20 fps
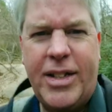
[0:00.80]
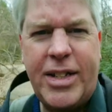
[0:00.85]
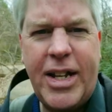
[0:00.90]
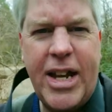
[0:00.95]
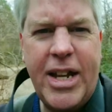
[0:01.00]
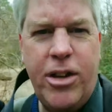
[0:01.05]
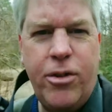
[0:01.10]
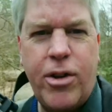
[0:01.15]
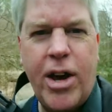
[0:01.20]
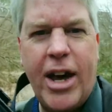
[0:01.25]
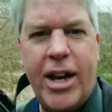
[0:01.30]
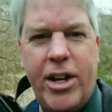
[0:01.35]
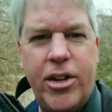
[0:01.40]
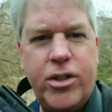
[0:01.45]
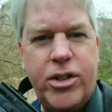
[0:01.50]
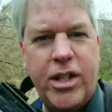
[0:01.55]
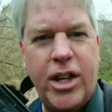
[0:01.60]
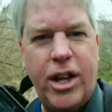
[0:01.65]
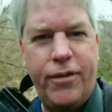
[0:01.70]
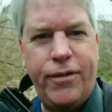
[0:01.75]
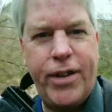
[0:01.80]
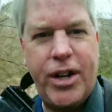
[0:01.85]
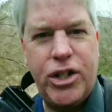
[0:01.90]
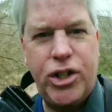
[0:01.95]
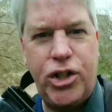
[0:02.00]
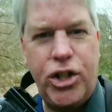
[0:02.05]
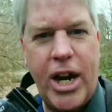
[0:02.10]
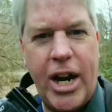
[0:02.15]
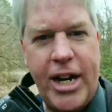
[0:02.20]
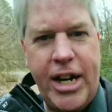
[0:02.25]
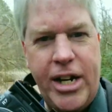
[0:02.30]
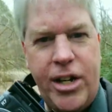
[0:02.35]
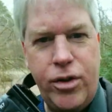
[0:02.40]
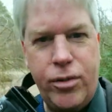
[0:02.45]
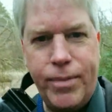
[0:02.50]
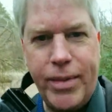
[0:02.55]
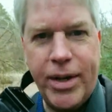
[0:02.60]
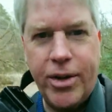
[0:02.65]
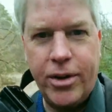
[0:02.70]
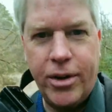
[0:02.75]
Say you've got yourself a shiny
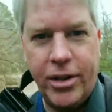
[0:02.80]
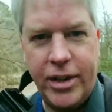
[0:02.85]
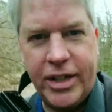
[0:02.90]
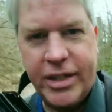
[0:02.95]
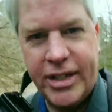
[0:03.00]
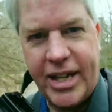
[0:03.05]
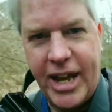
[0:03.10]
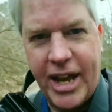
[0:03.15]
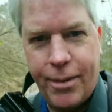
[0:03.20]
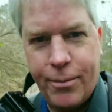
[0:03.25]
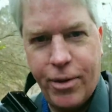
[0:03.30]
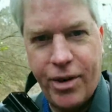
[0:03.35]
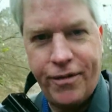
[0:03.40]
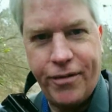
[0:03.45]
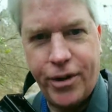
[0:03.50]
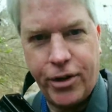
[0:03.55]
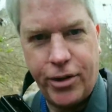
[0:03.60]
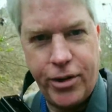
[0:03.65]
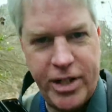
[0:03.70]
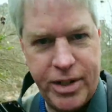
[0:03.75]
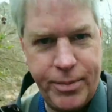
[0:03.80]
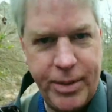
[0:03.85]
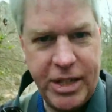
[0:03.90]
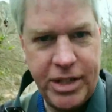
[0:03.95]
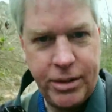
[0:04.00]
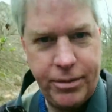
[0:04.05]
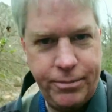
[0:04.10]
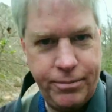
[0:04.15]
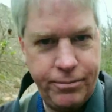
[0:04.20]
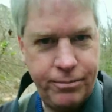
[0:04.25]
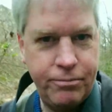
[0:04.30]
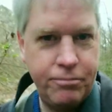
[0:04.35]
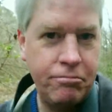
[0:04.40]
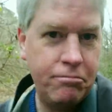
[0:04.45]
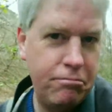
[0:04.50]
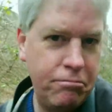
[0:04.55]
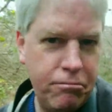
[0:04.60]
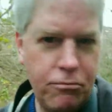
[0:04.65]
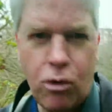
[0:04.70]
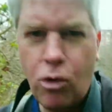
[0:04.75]
new mirrorless camera for Christmas
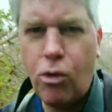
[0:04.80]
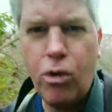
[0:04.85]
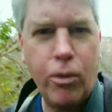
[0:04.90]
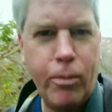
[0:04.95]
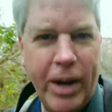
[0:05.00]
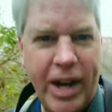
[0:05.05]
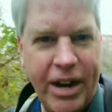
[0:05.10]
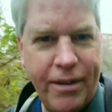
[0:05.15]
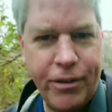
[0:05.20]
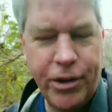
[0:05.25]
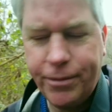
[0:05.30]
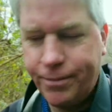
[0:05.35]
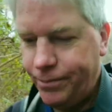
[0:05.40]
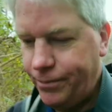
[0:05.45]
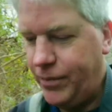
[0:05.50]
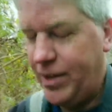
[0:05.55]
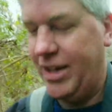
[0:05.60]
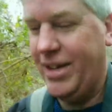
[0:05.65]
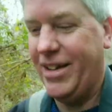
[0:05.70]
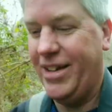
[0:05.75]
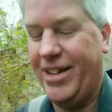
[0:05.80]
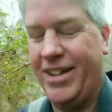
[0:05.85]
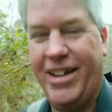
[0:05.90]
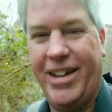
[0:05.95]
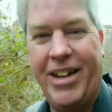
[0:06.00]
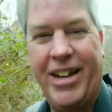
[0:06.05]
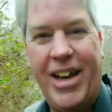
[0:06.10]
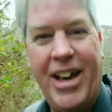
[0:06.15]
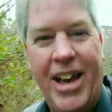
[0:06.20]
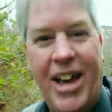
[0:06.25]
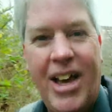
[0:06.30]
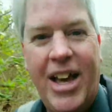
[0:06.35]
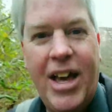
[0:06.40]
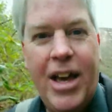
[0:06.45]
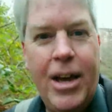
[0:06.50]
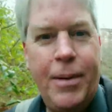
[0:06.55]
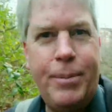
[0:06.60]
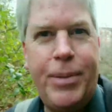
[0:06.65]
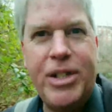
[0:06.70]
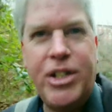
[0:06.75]
or whenever,
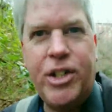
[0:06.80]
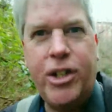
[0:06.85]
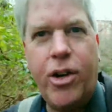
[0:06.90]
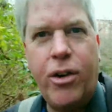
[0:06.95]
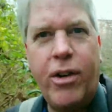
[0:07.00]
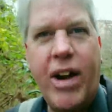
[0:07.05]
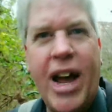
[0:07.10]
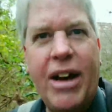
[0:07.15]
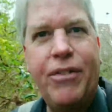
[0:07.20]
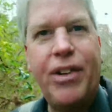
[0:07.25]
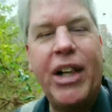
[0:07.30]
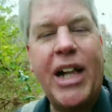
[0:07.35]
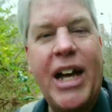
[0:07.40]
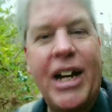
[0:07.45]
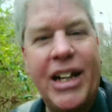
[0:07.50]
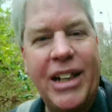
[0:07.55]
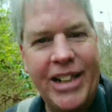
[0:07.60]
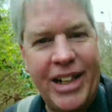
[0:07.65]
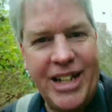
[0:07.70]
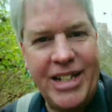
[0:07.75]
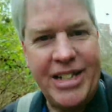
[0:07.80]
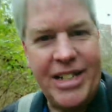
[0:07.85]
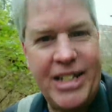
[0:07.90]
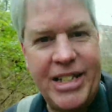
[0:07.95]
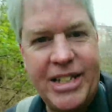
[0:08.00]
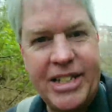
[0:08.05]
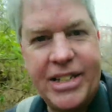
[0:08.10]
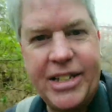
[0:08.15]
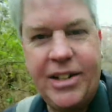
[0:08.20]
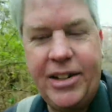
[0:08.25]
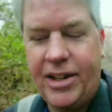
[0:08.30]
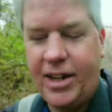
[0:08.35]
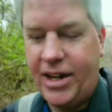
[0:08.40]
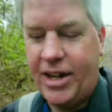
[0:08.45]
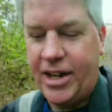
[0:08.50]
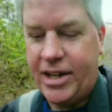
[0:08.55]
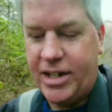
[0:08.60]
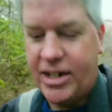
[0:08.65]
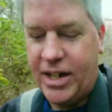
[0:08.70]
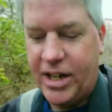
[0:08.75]
but you don't have a lot of lenses.
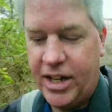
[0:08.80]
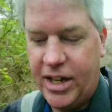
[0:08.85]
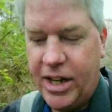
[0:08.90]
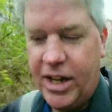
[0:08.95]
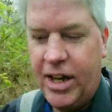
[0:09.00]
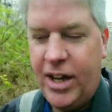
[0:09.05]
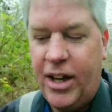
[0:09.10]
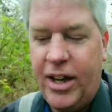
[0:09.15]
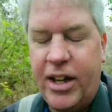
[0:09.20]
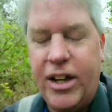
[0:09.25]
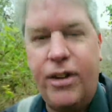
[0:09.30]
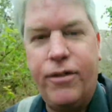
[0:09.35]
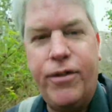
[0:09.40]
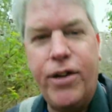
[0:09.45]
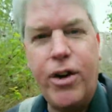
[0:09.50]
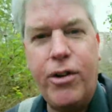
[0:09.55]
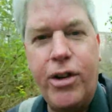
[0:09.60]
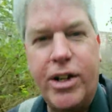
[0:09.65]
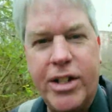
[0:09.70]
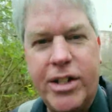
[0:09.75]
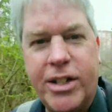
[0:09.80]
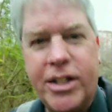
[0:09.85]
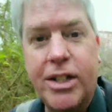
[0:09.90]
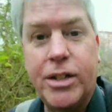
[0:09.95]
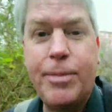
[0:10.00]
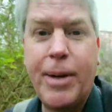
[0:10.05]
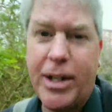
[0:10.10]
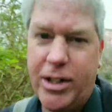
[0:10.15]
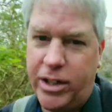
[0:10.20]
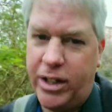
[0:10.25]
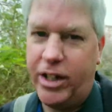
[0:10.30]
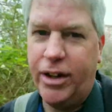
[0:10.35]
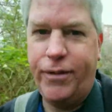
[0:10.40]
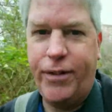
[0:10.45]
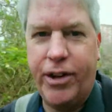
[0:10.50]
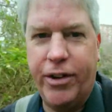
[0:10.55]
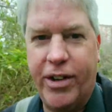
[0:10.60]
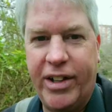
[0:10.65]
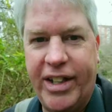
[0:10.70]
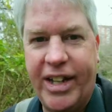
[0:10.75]
And you've noticed, especially
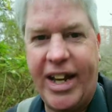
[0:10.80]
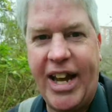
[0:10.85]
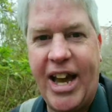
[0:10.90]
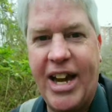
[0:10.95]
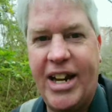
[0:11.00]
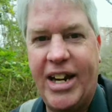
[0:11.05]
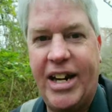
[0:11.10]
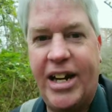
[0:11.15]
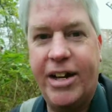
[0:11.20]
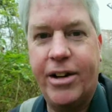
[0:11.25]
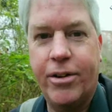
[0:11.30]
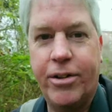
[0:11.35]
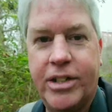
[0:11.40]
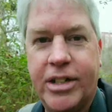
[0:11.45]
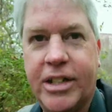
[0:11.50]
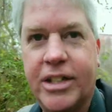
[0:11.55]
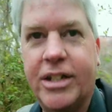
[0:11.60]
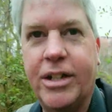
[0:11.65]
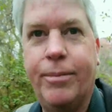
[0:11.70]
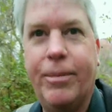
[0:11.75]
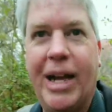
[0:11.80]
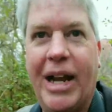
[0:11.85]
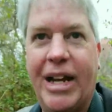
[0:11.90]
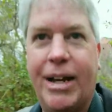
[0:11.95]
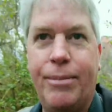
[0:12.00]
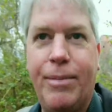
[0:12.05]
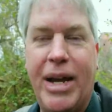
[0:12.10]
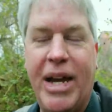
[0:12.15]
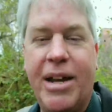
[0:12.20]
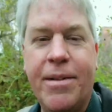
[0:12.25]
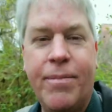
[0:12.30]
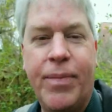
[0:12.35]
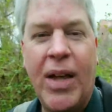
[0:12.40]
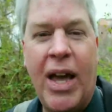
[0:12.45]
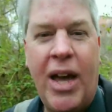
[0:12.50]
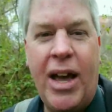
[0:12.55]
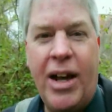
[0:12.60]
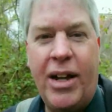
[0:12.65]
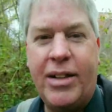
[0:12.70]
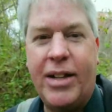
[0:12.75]
if you're in the Canon ecosystem like me,
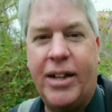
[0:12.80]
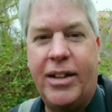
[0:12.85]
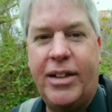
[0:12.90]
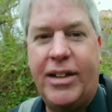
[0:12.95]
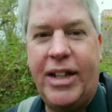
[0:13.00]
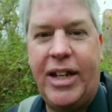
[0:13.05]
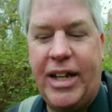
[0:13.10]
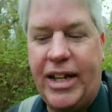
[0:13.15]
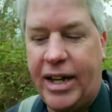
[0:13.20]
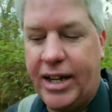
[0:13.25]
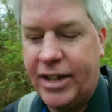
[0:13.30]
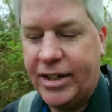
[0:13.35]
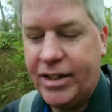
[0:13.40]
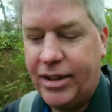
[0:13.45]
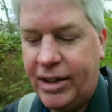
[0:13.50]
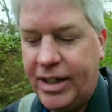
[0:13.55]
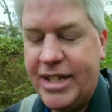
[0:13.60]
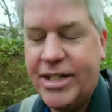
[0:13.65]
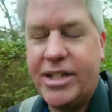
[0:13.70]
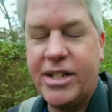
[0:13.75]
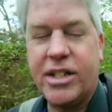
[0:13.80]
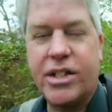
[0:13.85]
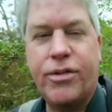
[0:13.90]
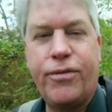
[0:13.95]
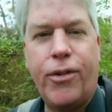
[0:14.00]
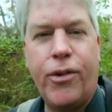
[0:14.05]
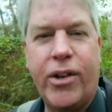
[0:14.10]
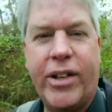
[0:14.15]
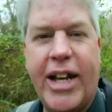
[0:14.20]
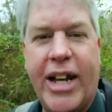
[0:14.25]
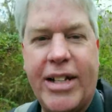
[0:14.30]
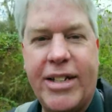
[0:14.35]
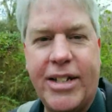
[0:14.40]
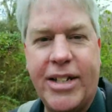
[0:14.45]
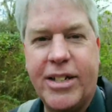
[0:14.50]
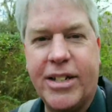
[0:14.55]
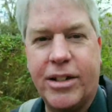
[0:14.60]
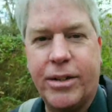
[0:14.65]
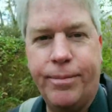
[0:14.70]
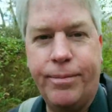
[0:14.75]
that the lenses for that
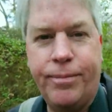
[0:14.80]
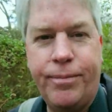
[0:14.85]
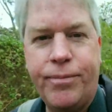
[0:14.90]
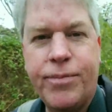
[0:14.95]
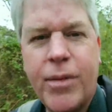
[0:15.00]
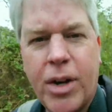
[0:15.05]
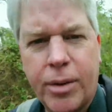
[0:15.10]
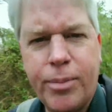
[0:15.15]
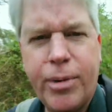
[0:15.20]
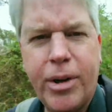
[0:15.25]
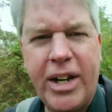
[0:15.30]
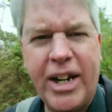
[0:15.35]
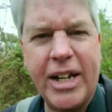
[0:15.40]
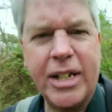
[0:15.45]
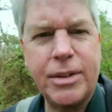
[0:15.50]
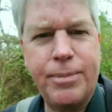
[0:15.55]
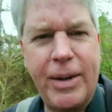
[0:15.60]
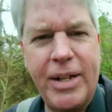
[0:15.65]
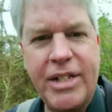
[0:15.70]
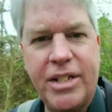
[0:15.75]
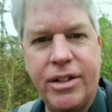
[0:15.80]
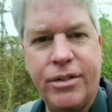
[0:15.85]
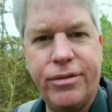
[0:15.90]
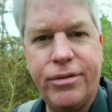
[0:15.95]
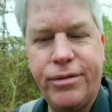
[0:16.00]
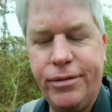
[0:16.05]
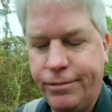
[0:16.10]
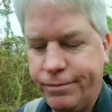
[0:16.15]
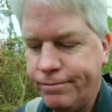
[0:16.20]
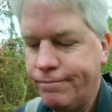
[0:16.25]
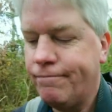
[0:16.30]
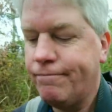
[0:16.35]
system are pretty expensive.